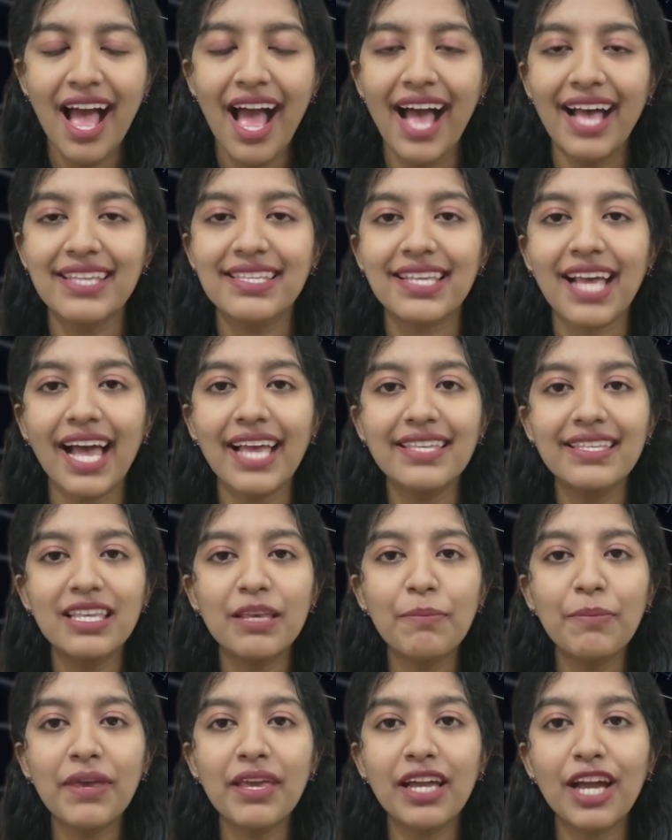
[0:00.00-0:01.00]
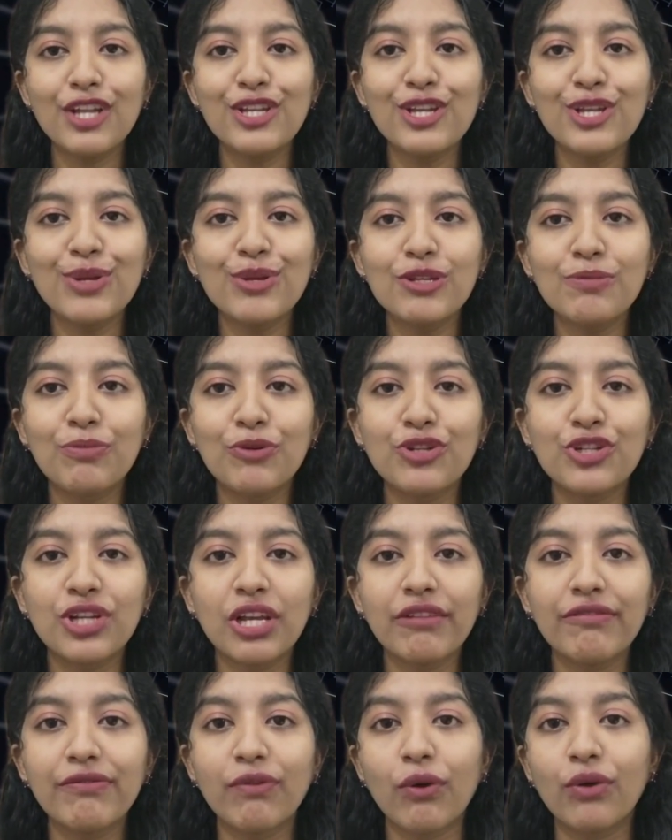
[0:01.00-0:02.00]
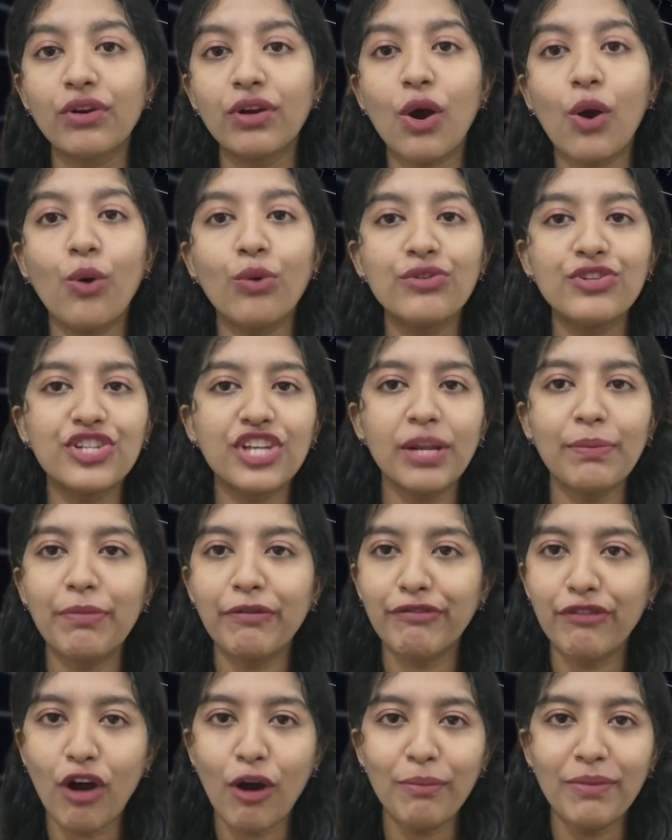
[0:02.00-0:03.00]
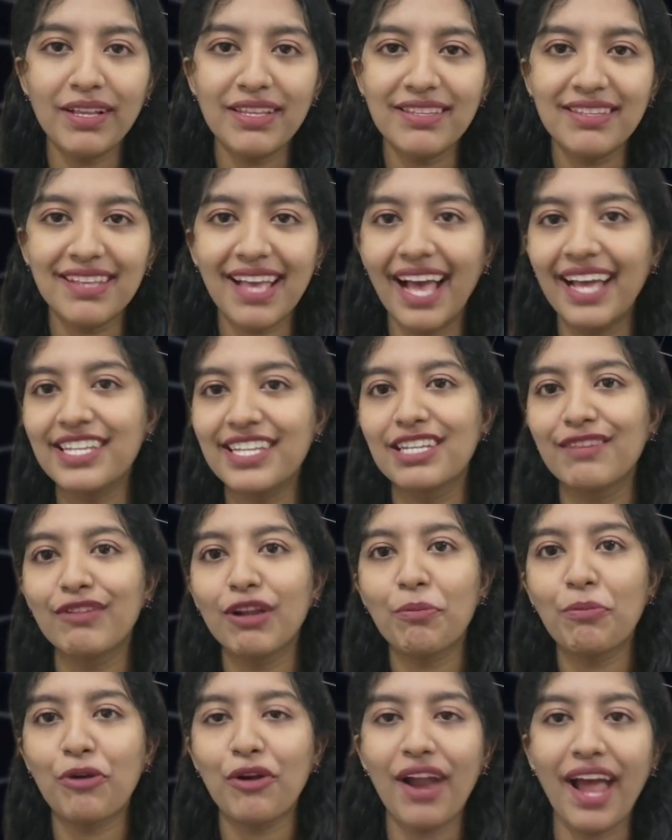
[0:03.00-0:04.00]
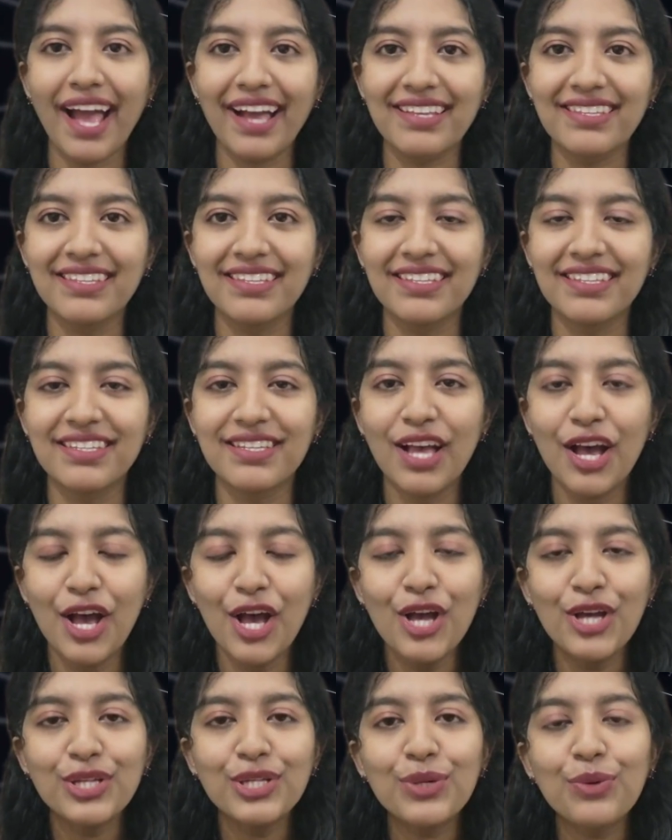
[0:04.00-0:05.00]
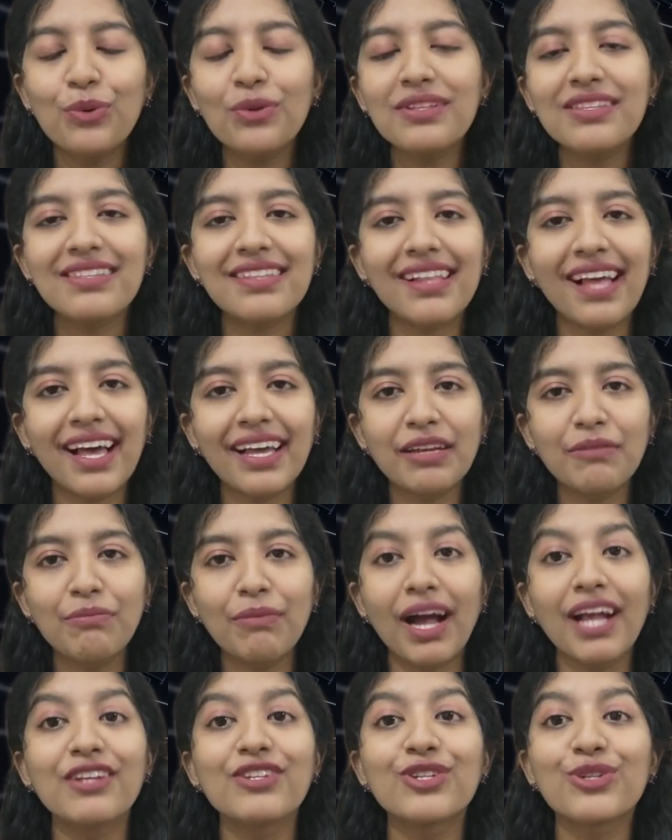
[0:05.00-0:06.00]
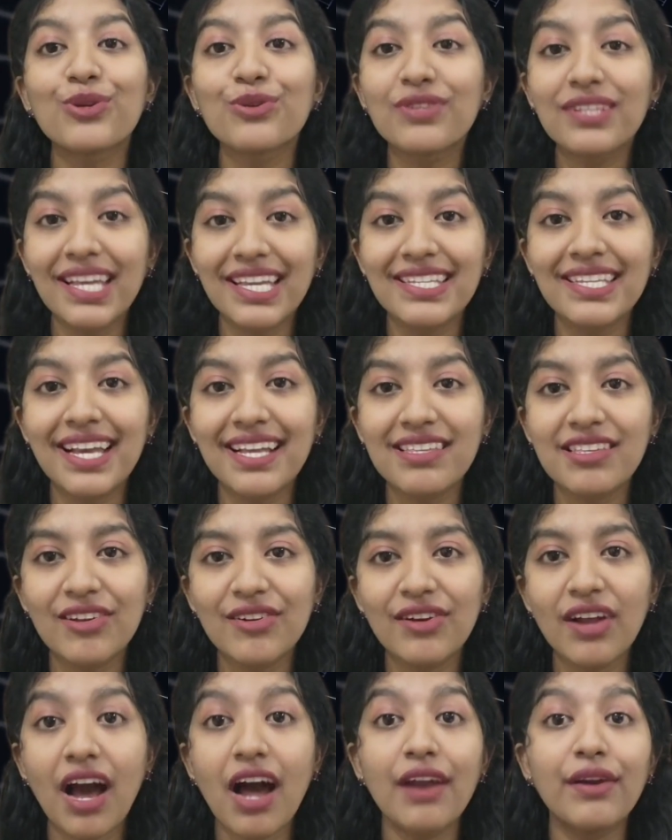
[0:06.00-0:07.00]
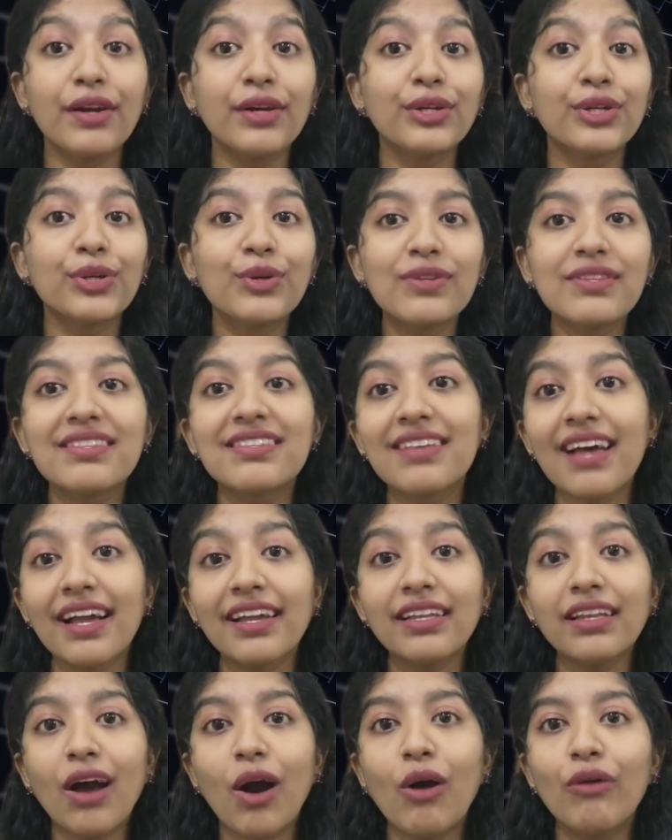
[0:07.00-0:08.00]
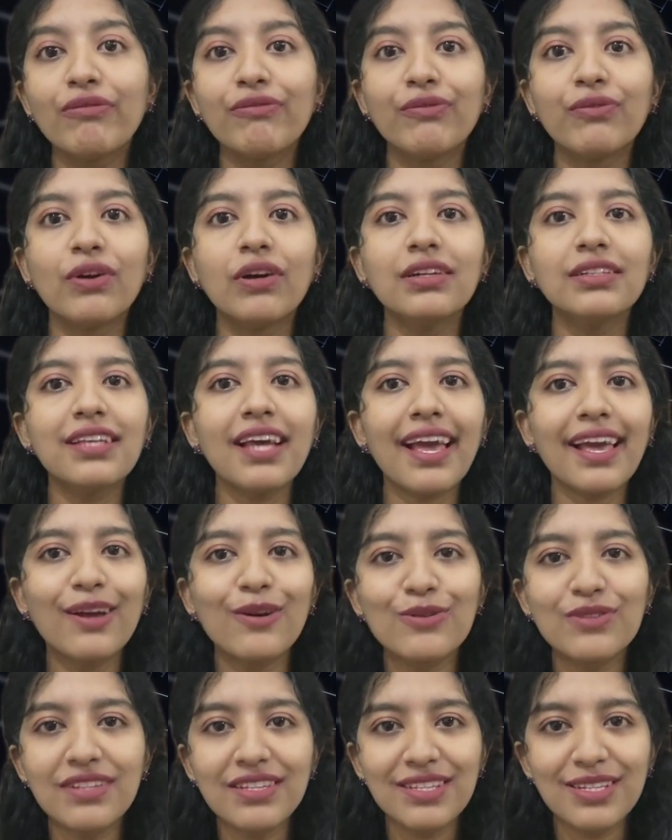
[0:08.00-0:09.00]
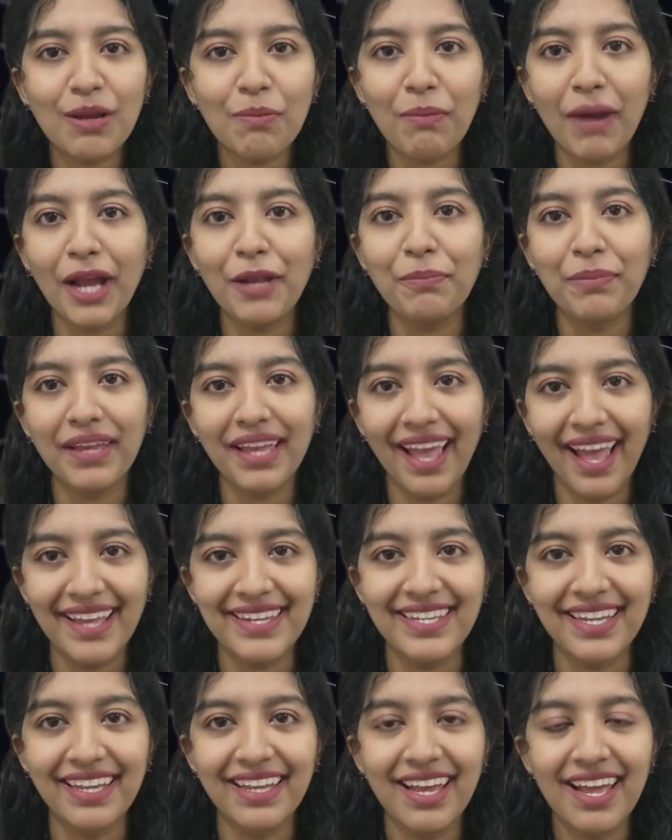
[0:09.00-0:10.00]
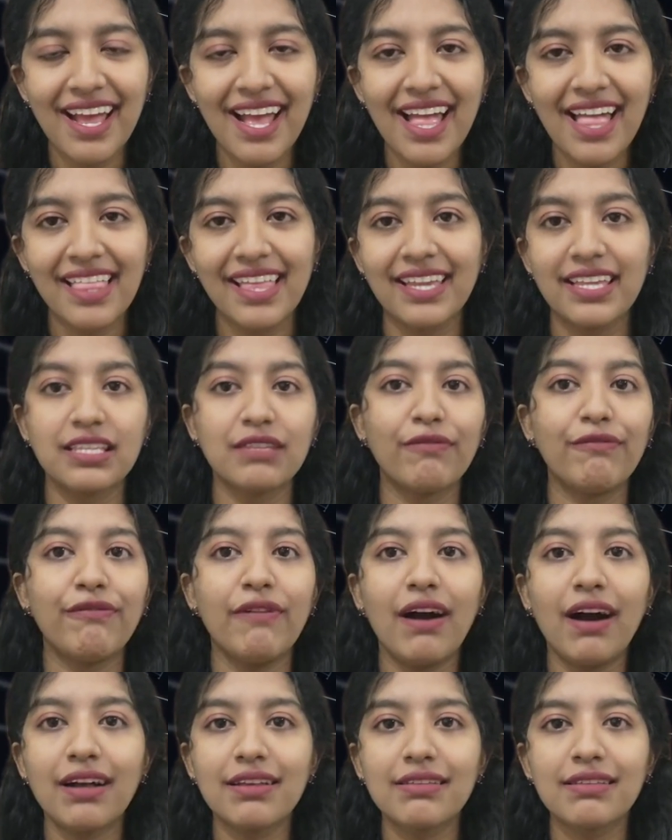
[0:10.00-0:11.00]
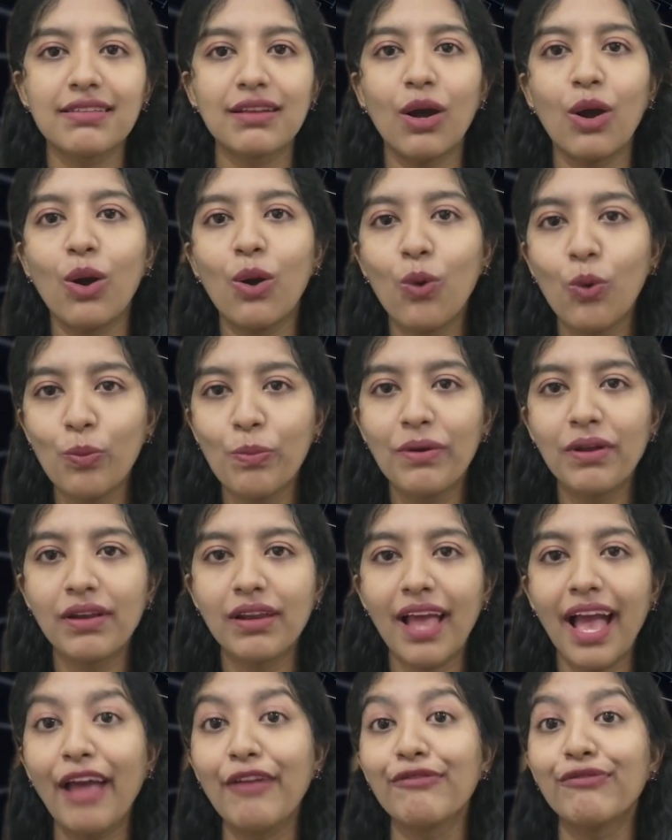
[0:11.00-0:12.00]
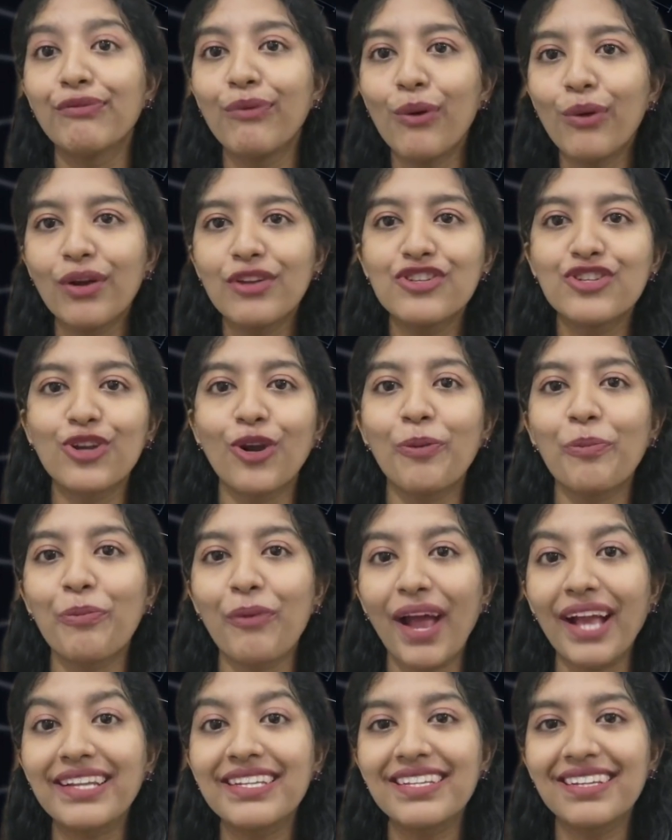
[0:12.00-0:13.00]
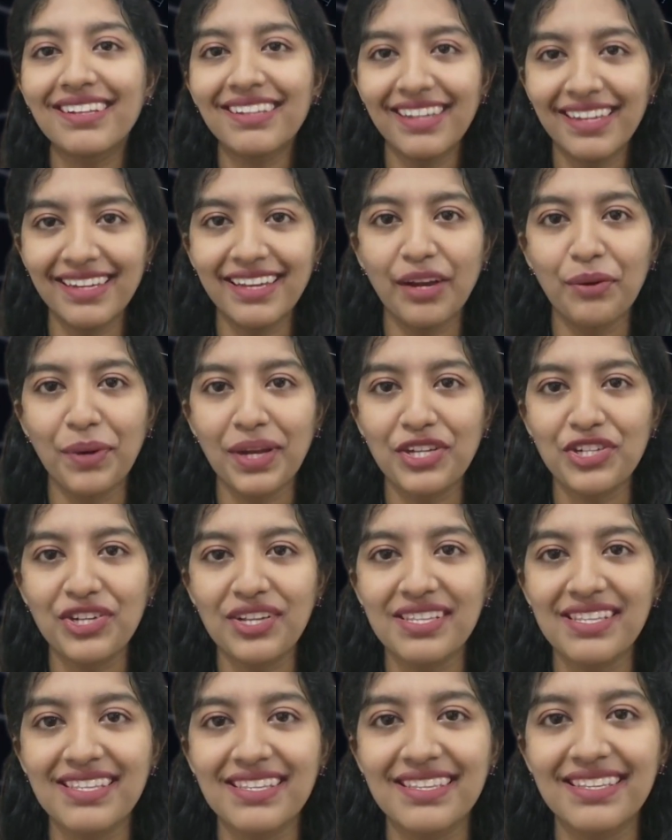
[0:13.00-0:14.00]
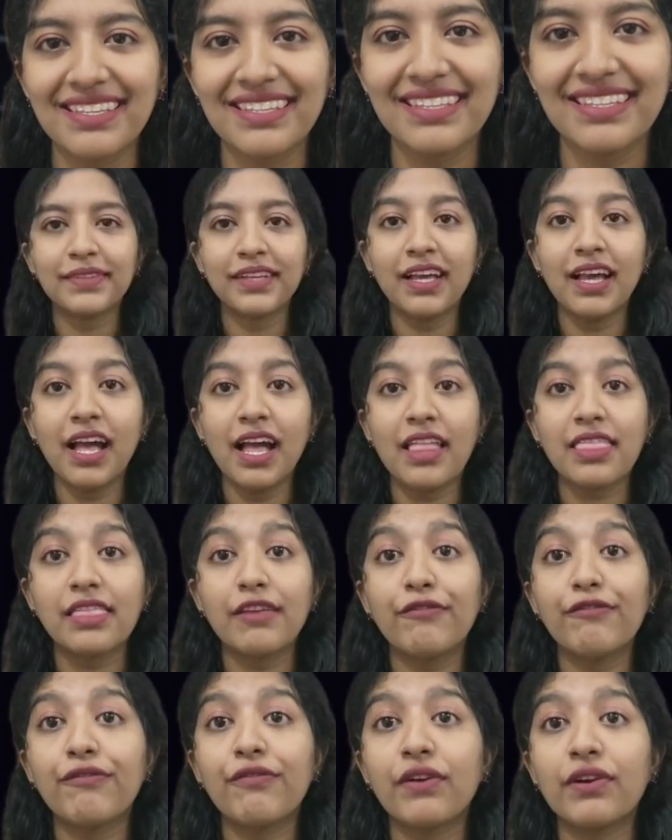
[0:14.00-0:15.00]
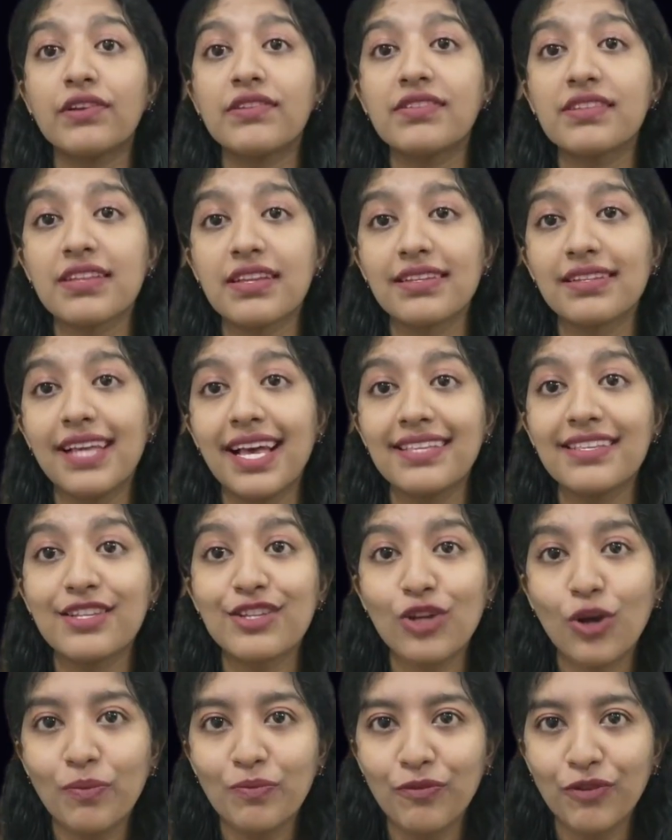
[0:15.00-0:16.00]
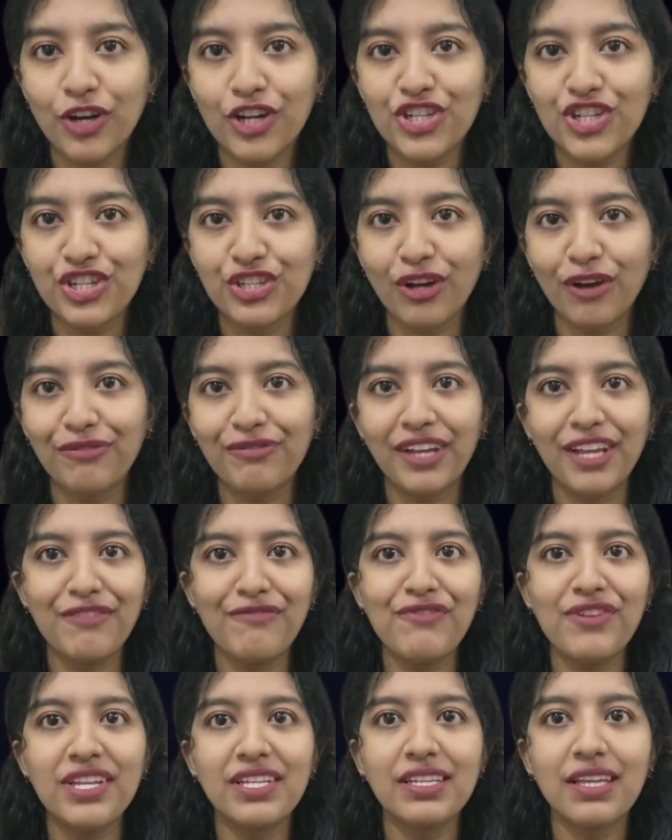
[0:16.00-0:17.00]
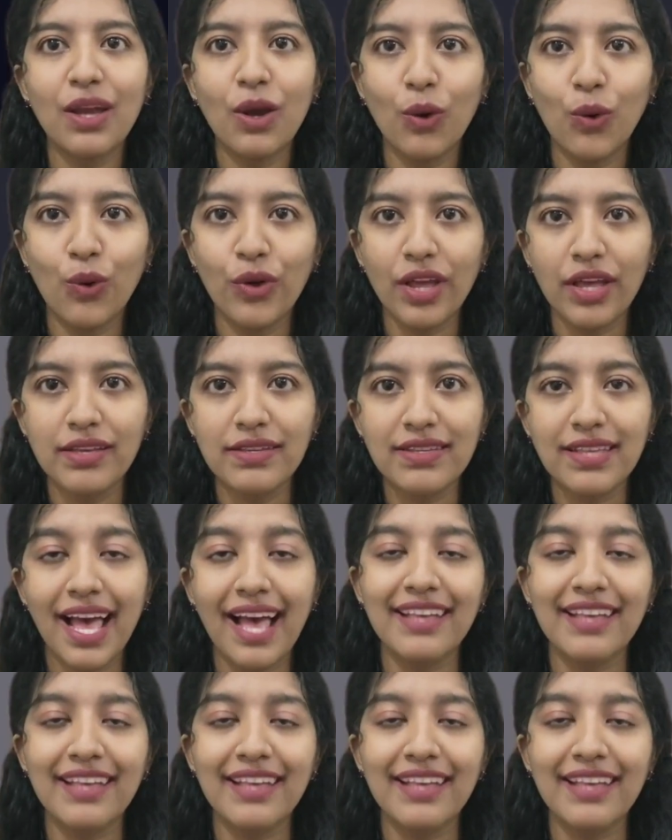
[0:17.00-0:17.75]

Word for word: As ICP continues pushing for on-chain performance and developer access, Tools like Maestro's indexer are a good sign of where the ecosystem might be heading, that is fast, open, and focused on practical integrations. The first desktop version of Infinity OS